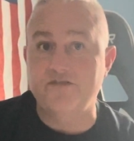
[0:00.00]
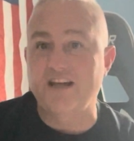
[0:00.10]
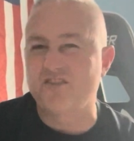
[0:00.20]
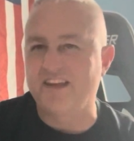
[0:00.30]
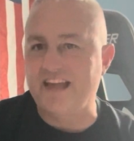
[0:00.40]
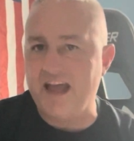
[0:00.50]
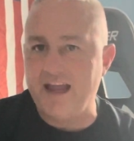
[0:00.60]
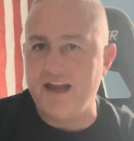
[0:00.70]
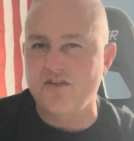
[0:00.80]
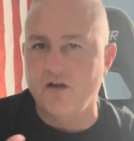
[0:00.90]
that are
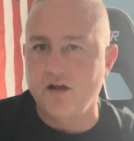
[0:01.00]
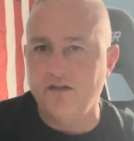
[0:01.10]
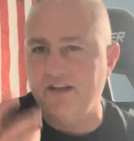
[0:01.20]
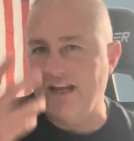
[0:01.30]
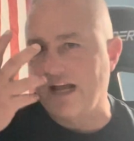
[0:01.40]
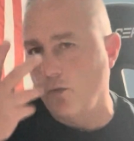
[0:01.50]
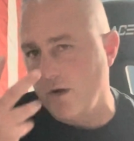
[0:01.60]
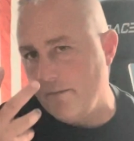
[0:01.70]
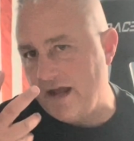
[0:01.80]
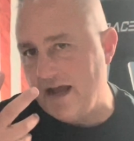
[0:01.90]
decaying. They're ugly. They got to wear
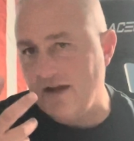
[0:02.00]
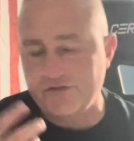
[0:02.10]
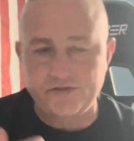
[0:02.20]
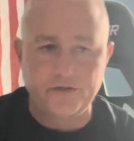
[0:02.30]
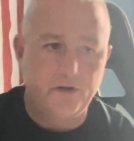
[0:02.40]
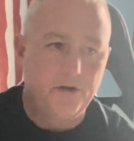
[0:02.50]
masks.